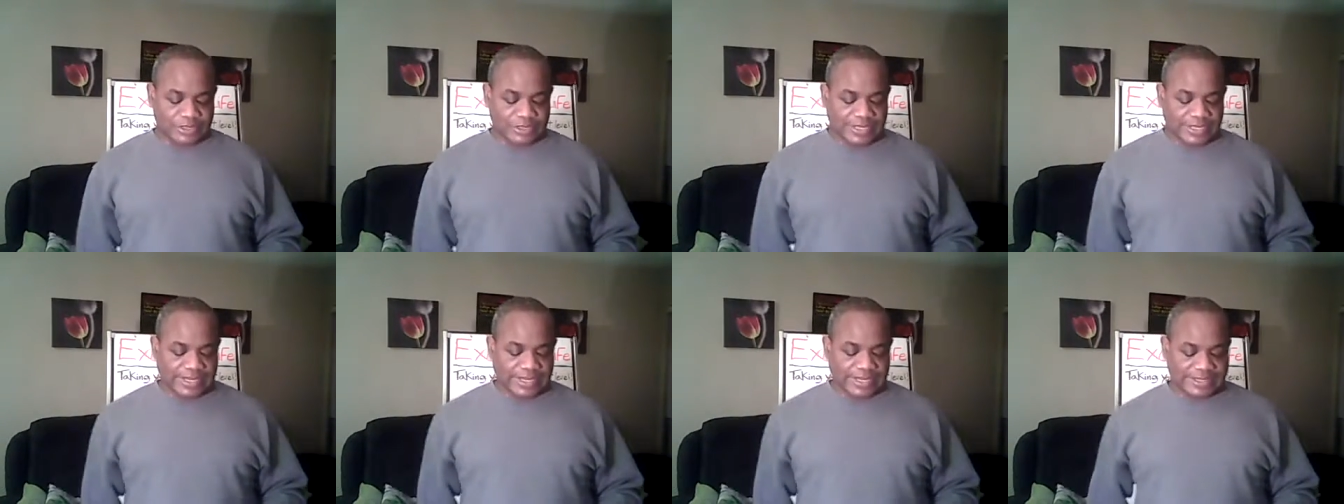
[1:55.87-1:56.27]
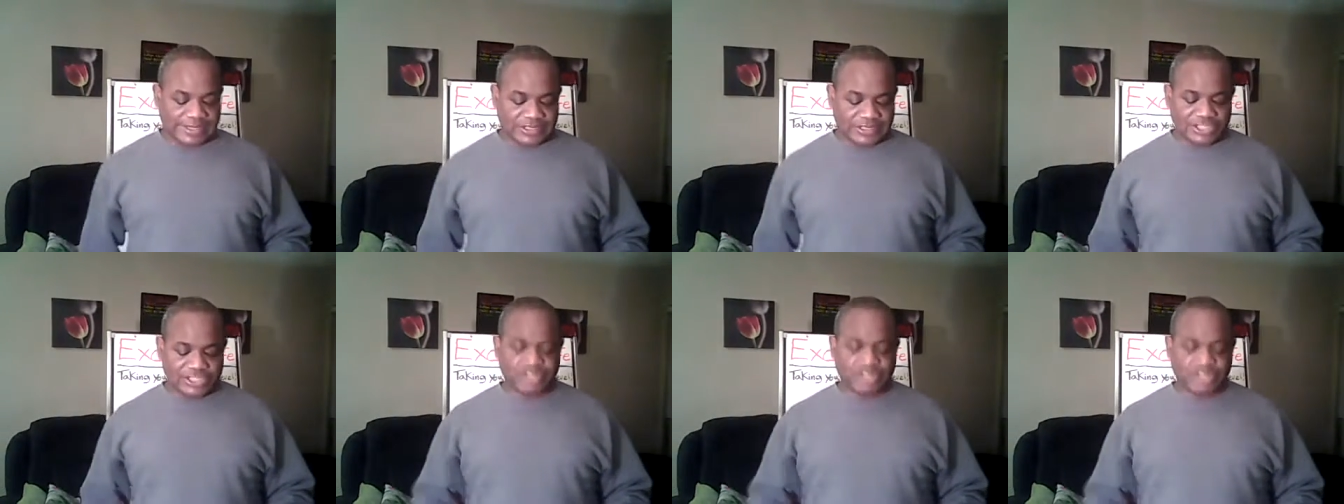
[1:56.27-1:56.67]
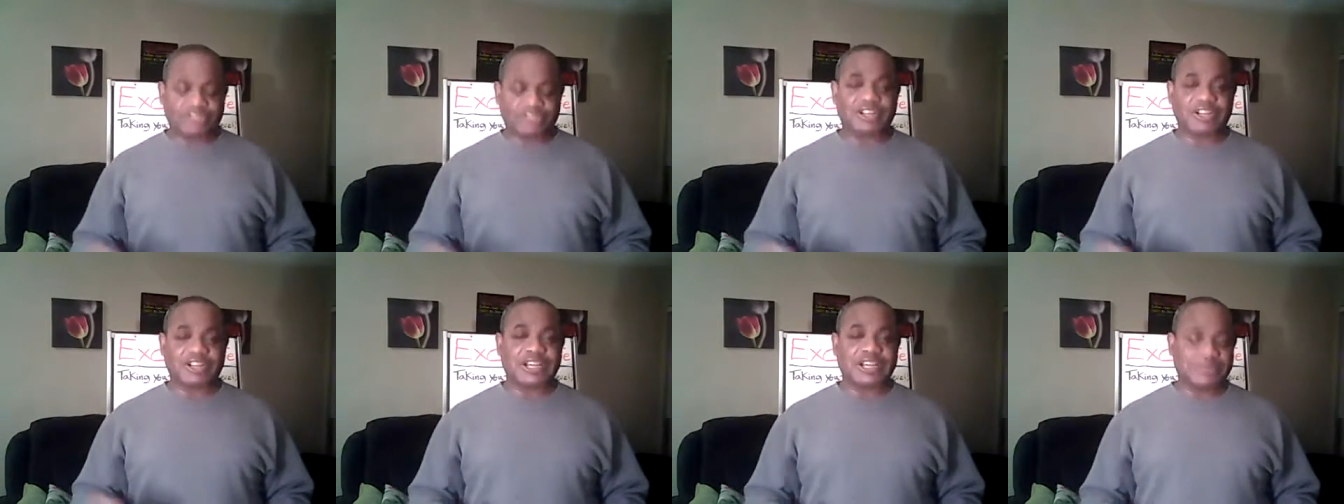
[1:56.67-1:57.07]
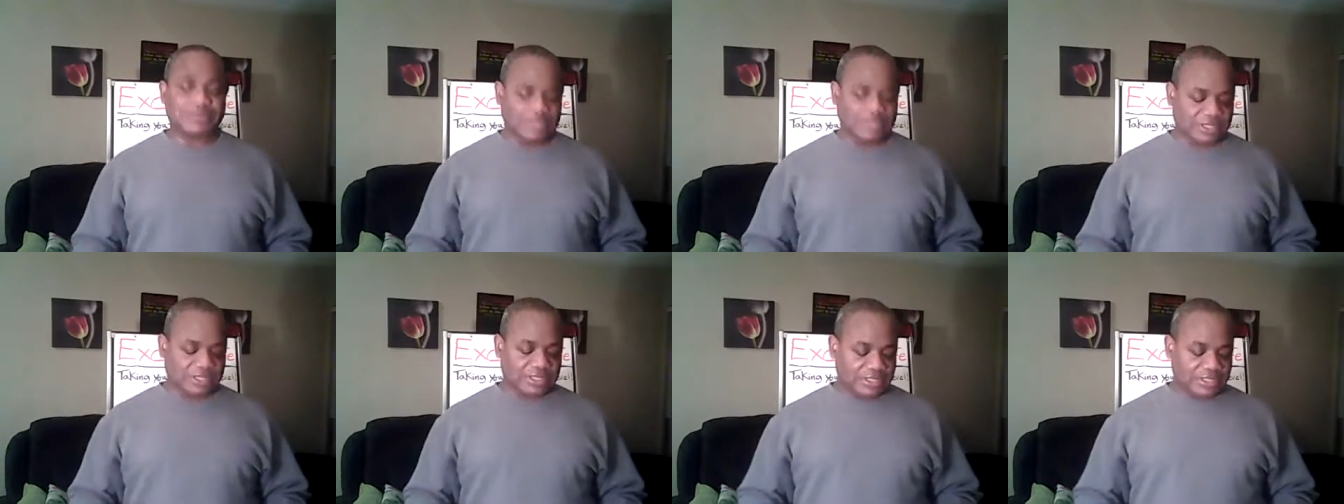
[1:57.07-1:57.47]
and describe it
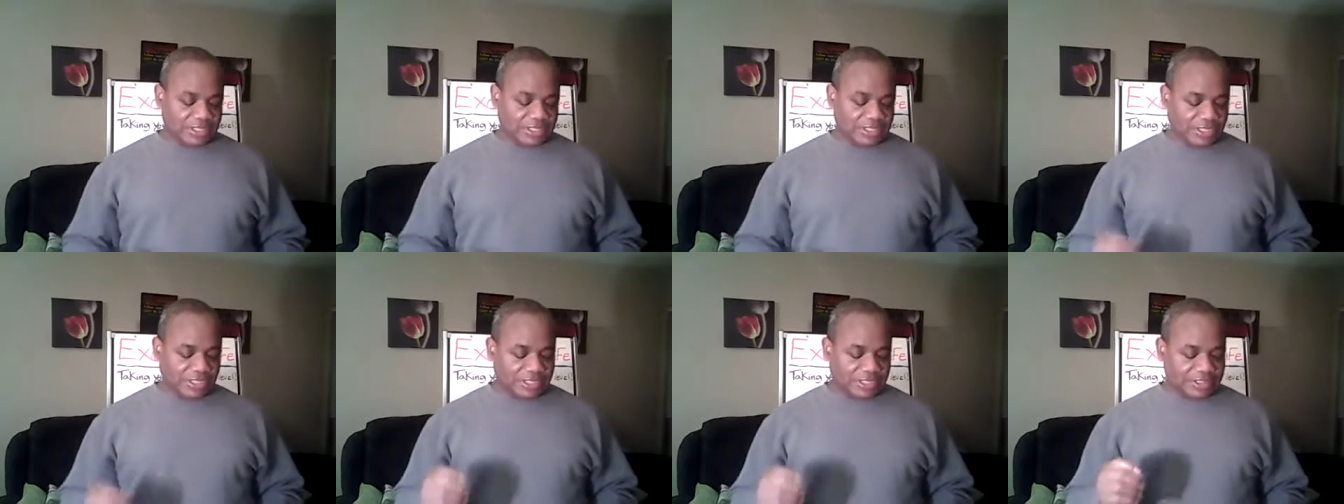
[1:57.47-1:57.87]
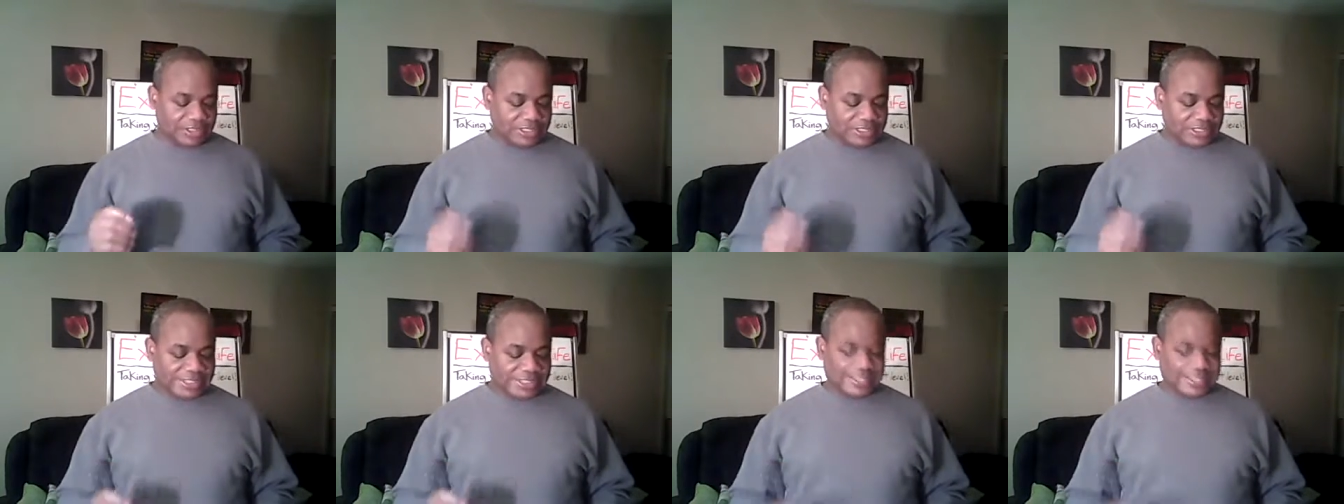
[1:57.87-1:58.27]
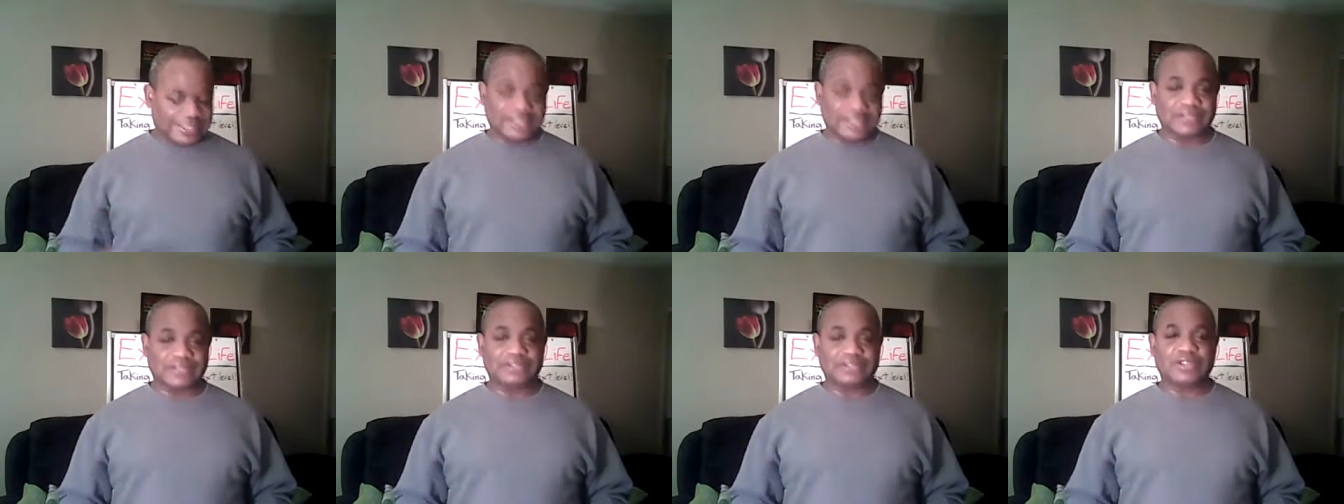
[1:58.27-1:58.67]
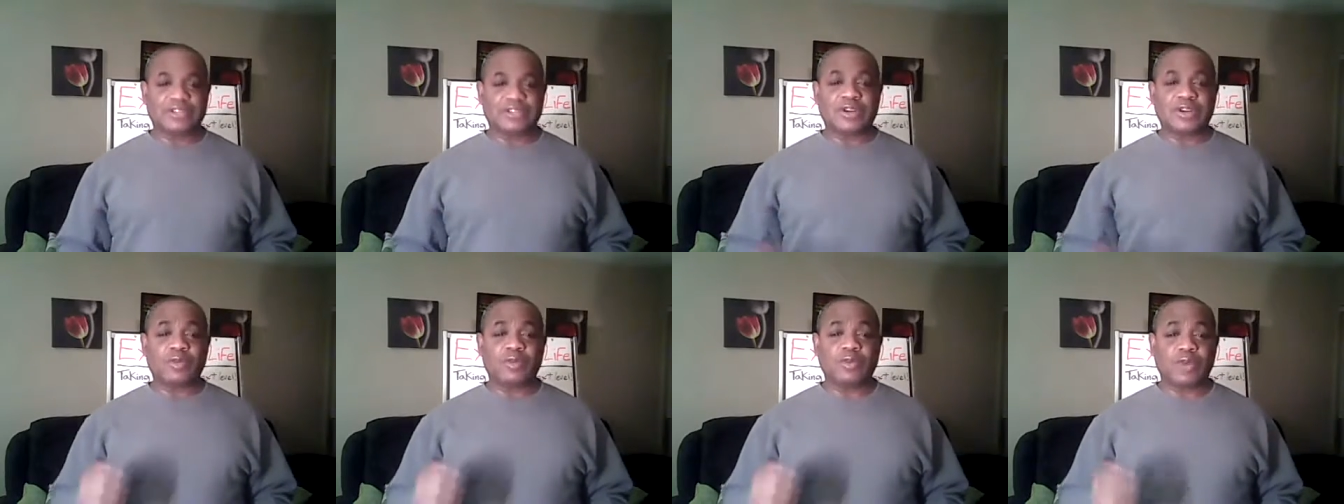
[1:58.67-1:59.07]
in details
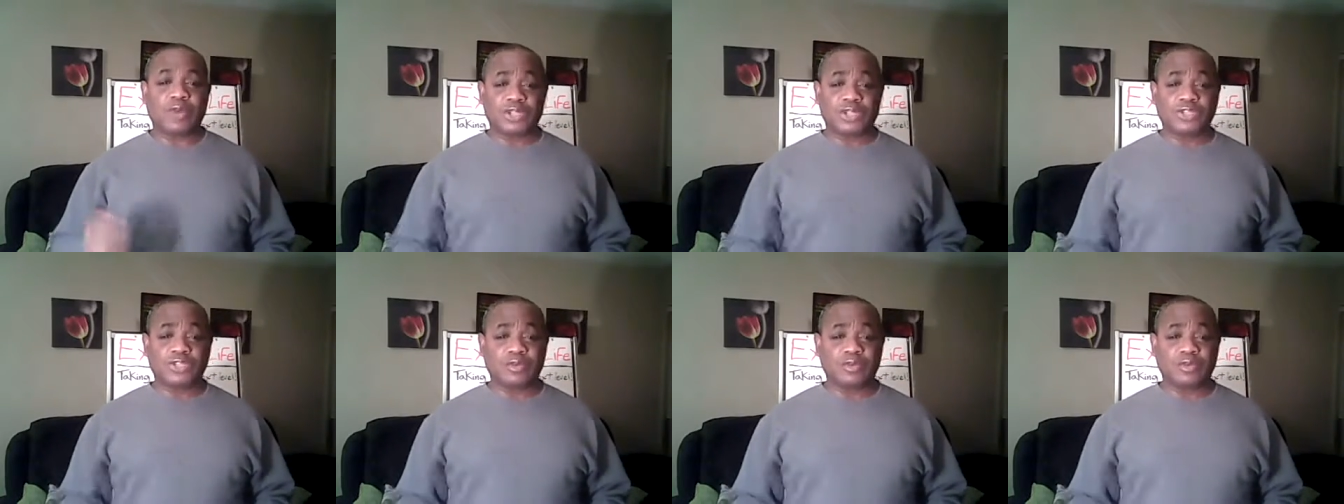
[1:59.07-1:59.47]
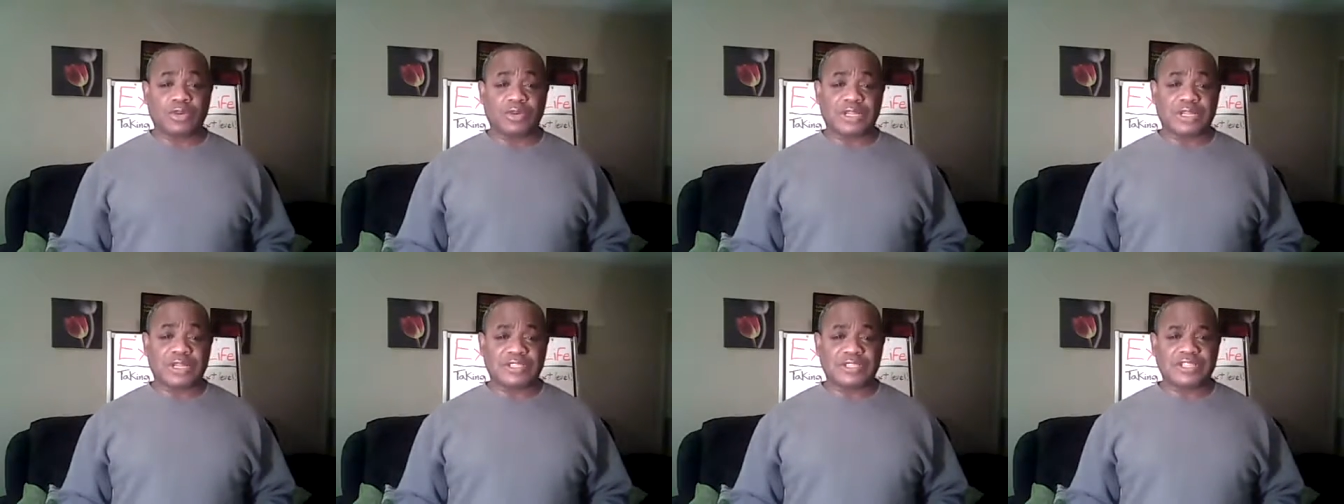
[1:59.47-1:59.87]
what you want.